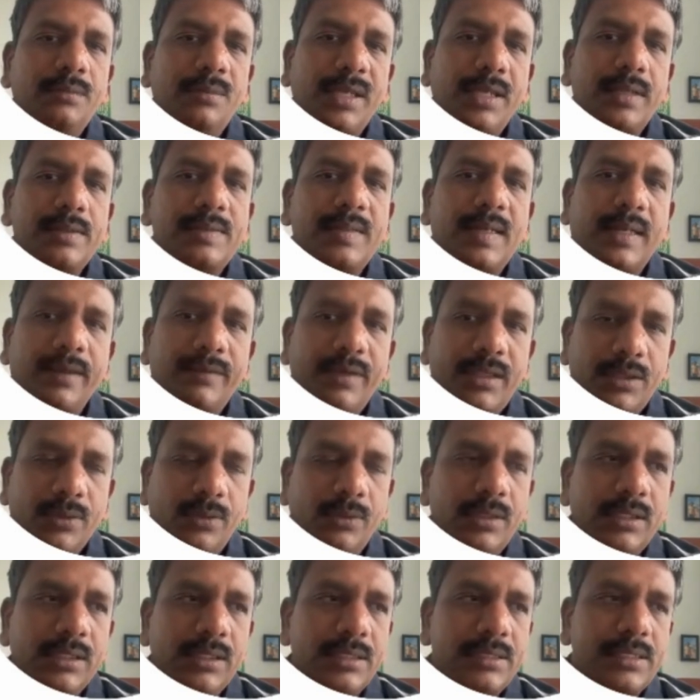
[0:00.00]
because like
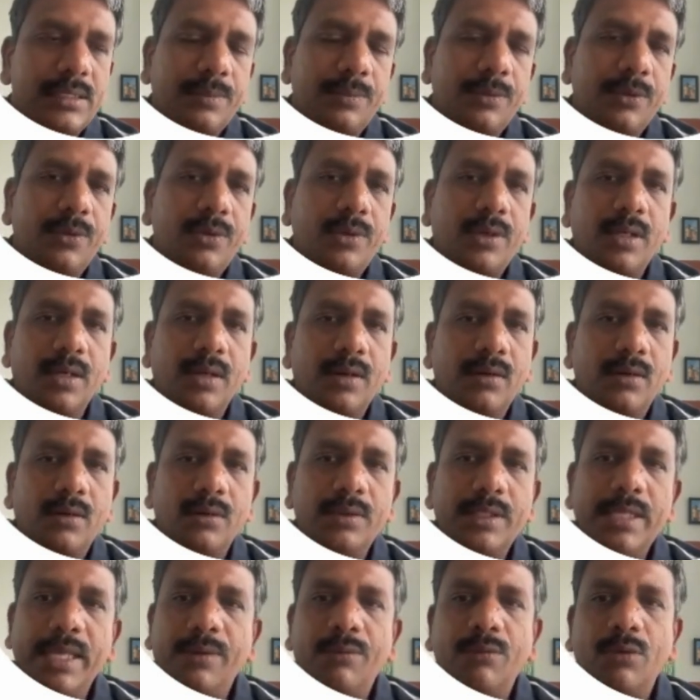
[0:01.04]
without their support,
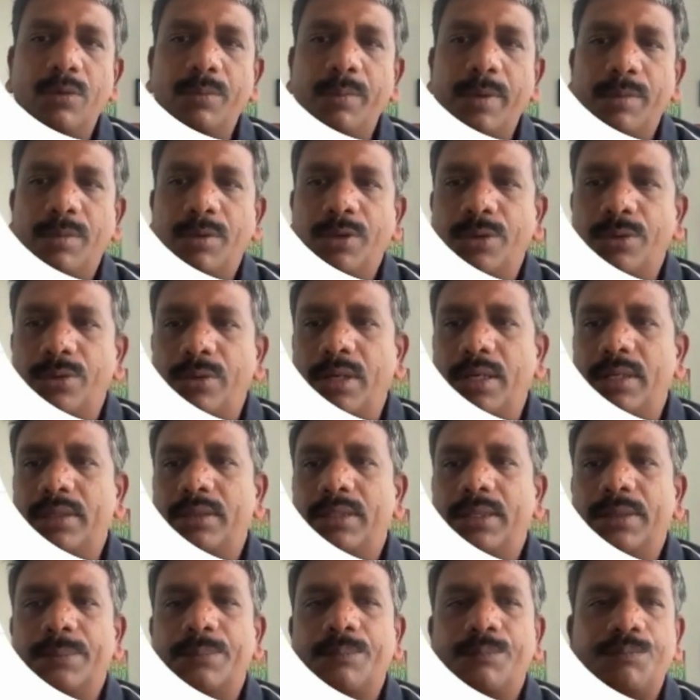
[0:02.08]
they won't be able to do
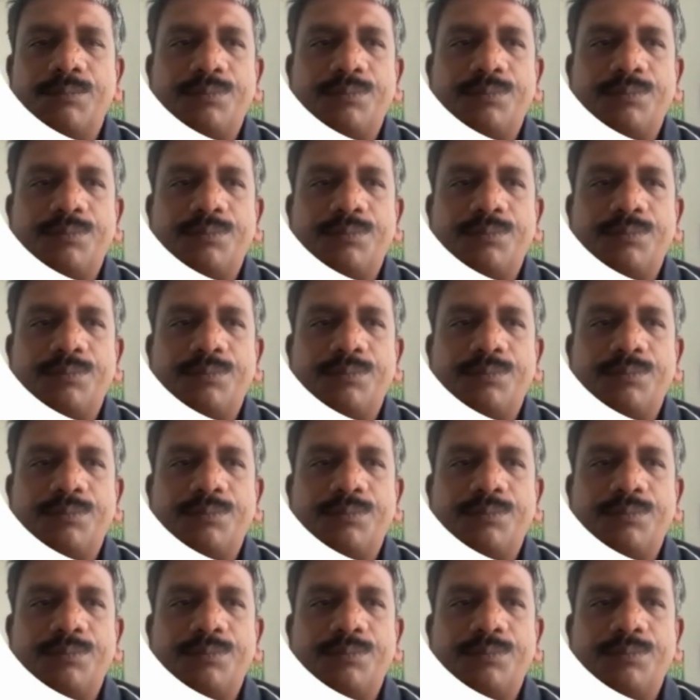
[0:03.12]
anything.